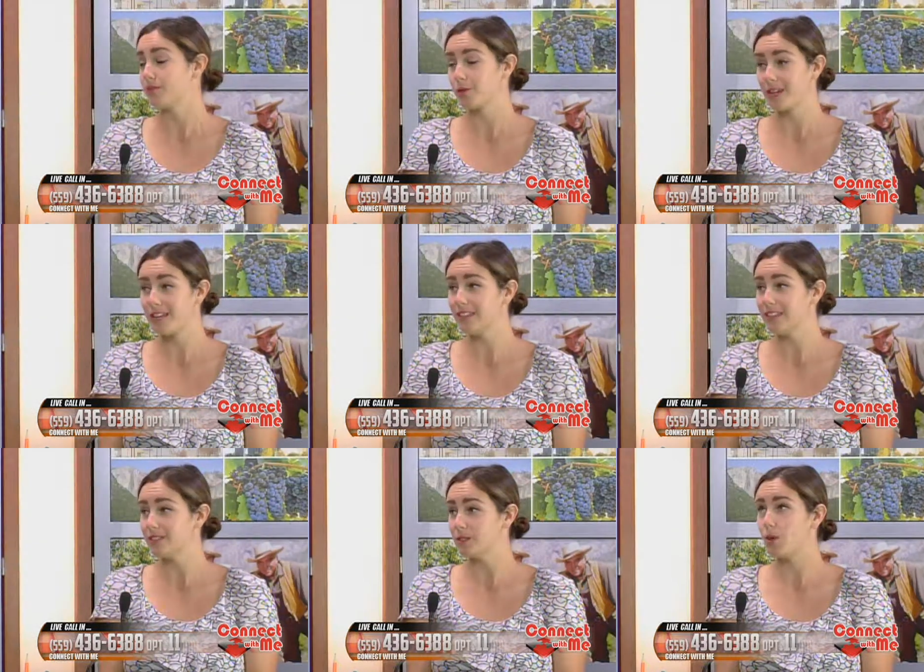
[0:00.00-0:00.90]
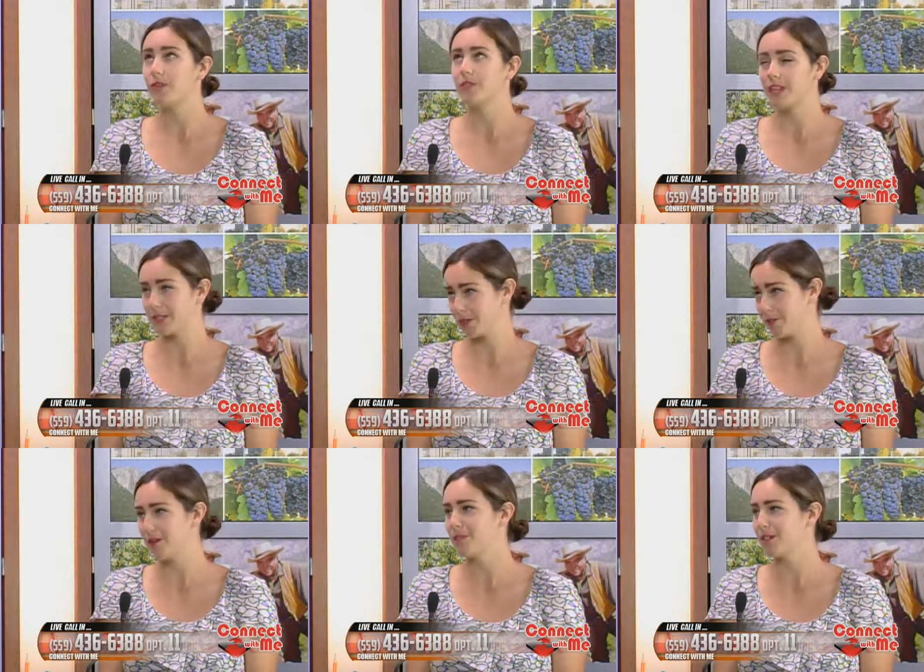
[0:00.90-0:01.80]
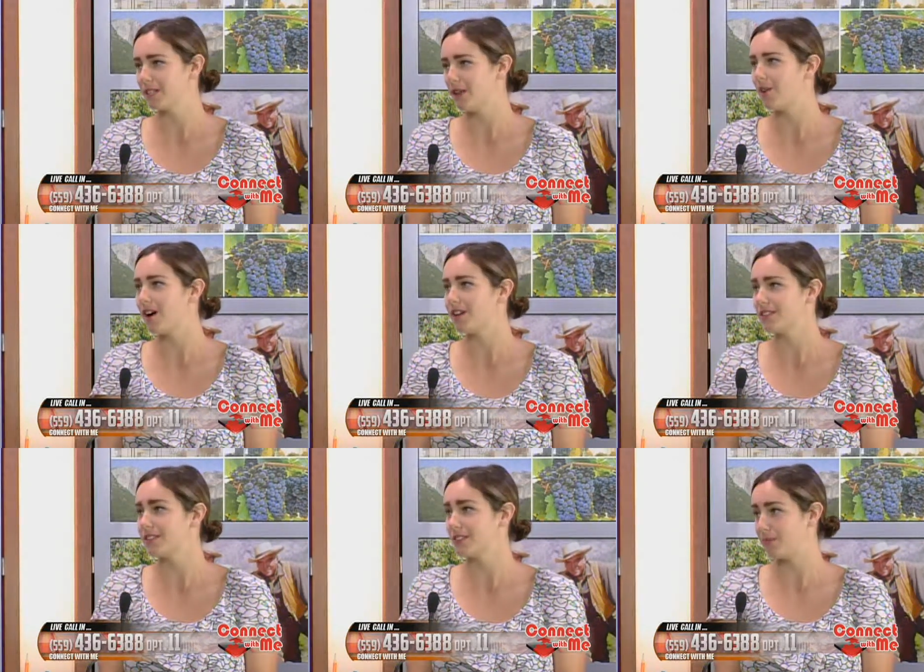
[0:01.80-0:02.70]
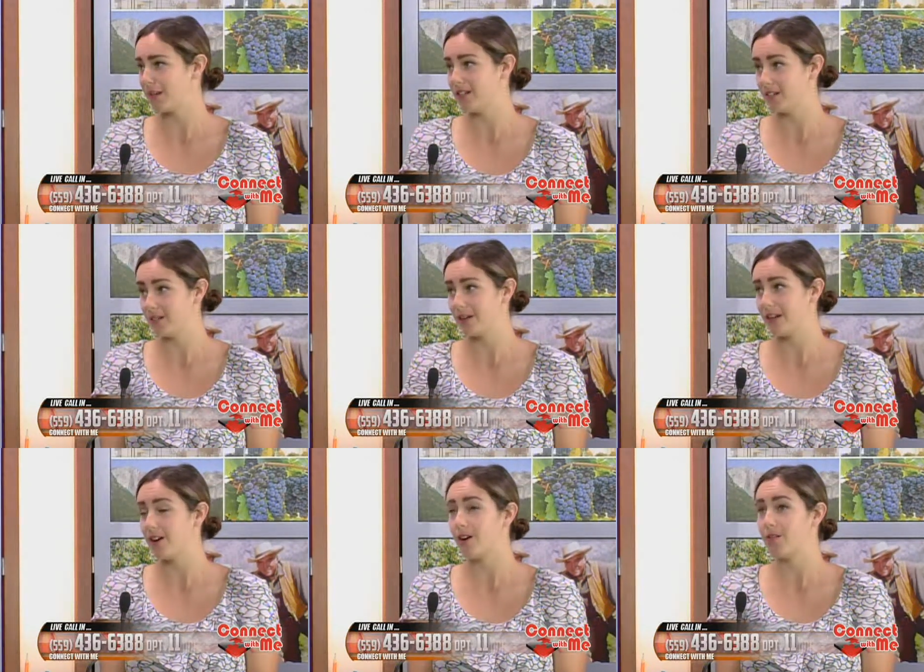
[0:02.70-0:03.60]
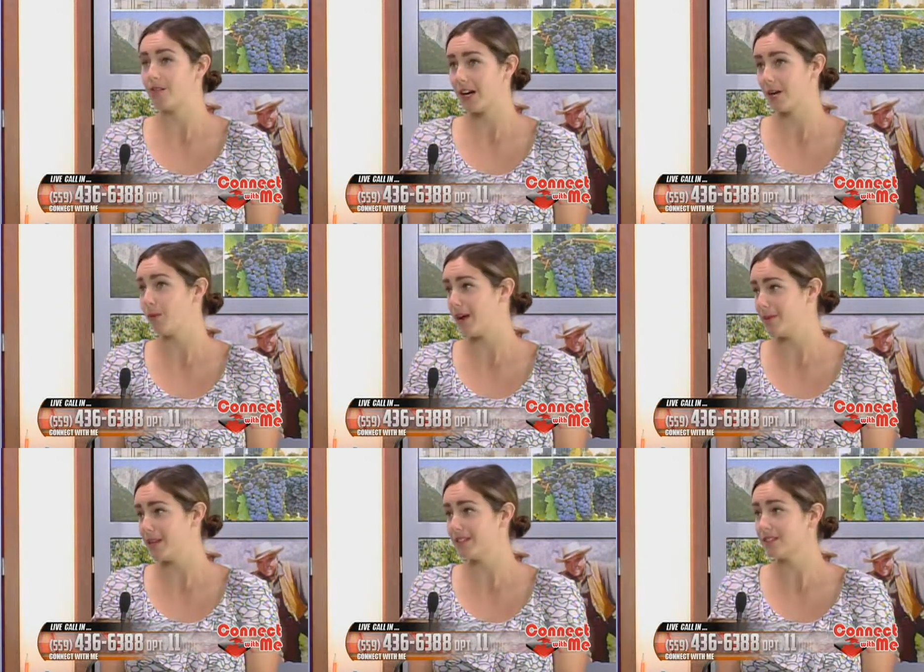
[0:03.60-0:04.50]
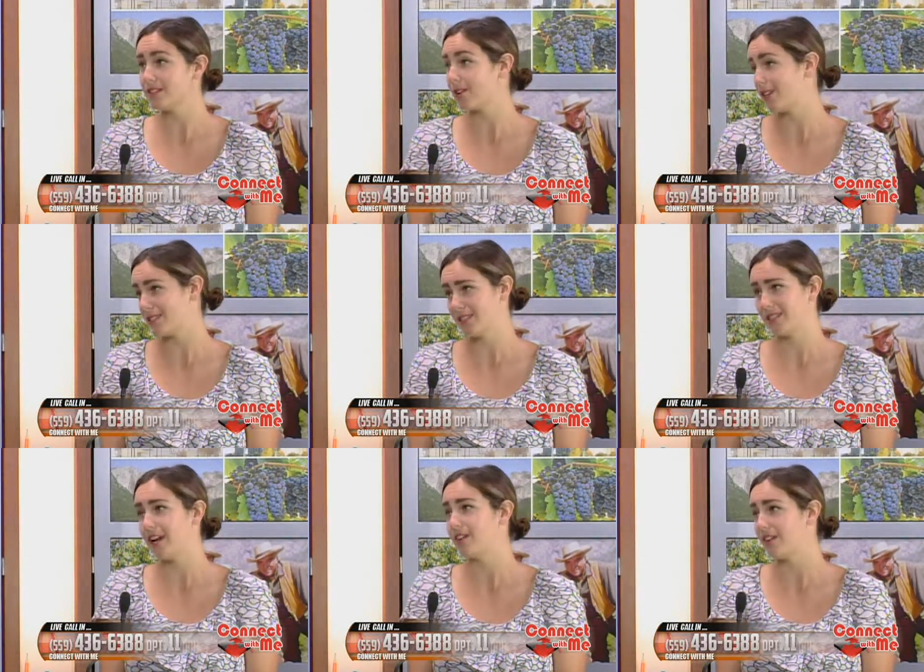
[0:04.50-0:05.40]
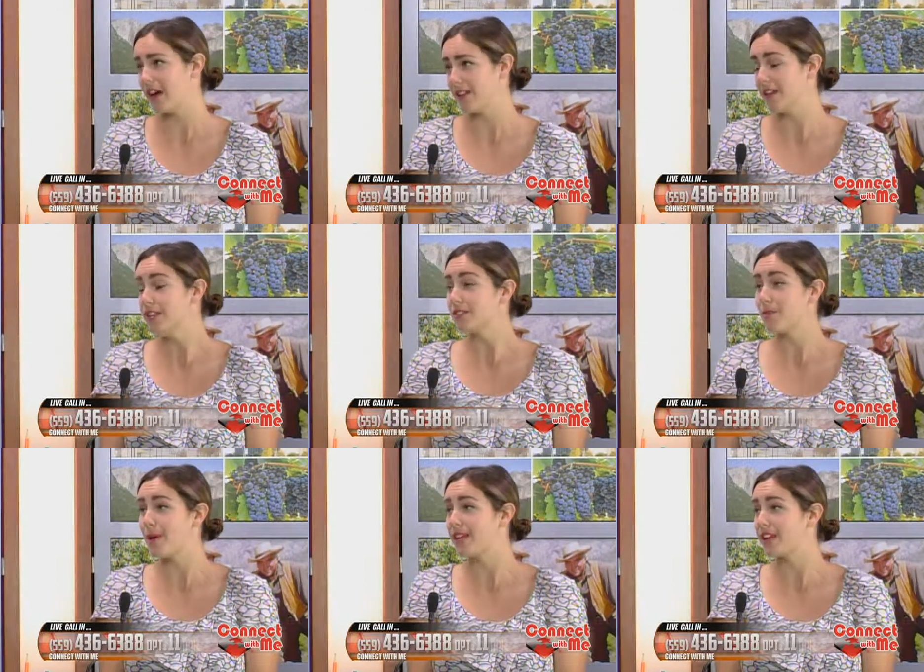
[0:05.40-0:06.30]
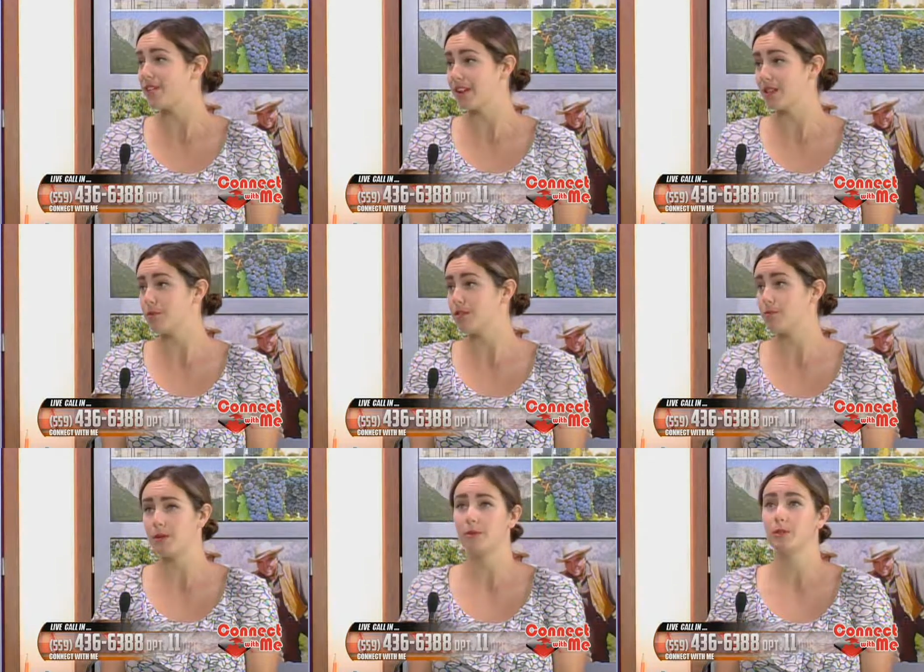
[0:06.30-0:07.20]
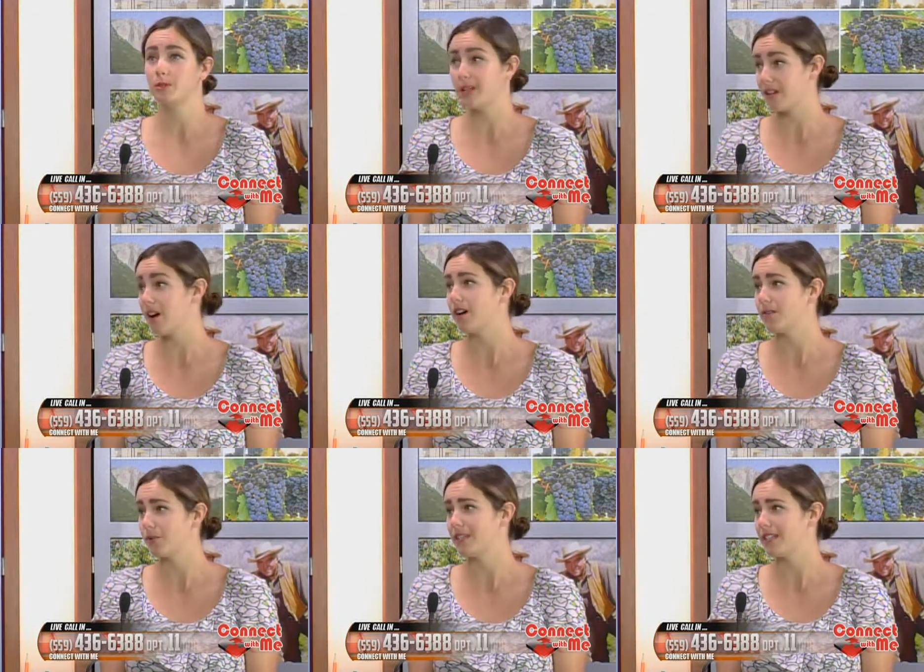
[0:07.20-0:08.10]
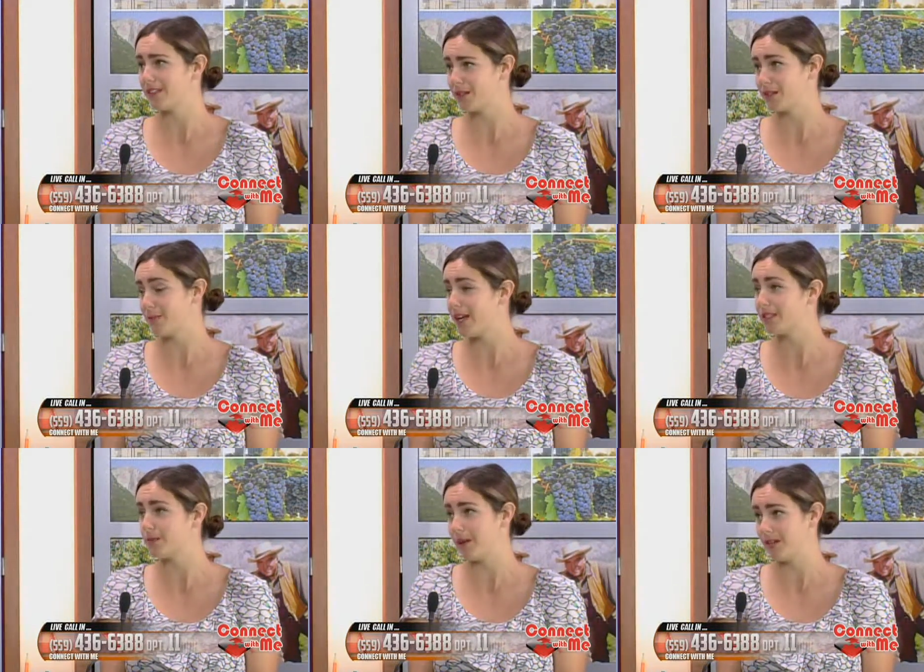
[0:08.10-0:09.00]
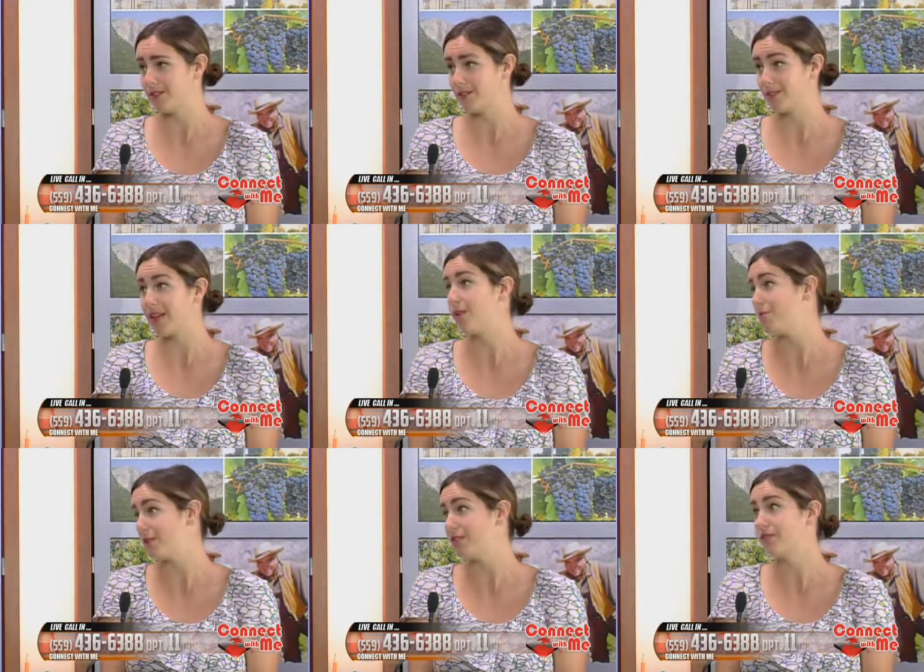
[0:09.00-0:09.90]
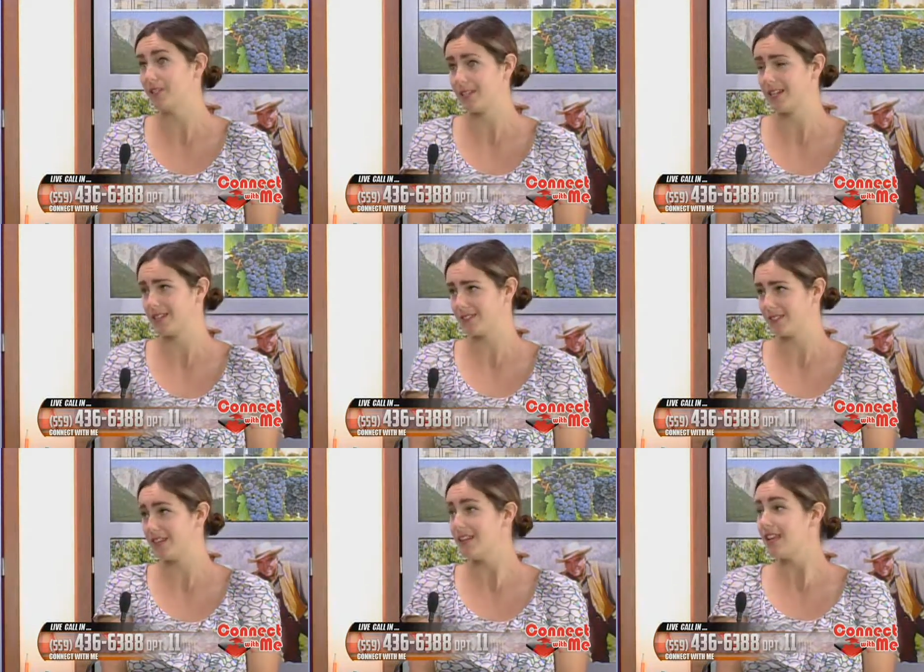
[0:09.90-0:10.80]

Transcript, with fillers: free or extremely low cost spaying and neutering on a very wide basis across the entire valley. So make that available to people who cannot afford to get their pets spayed and neutered. That would be the first answer.